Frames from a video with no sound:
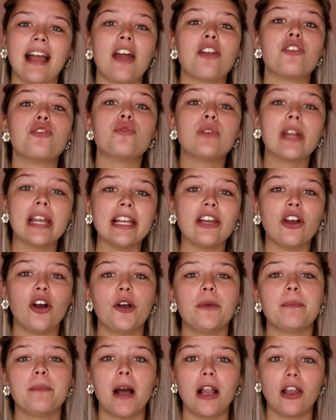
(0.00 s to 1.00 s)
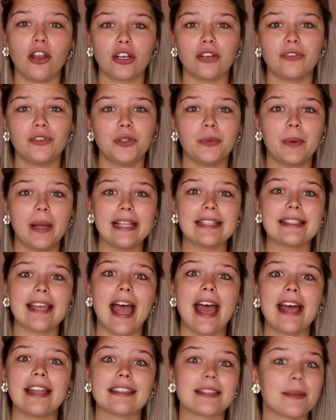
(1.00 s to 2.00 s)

I really hope a lot of you went and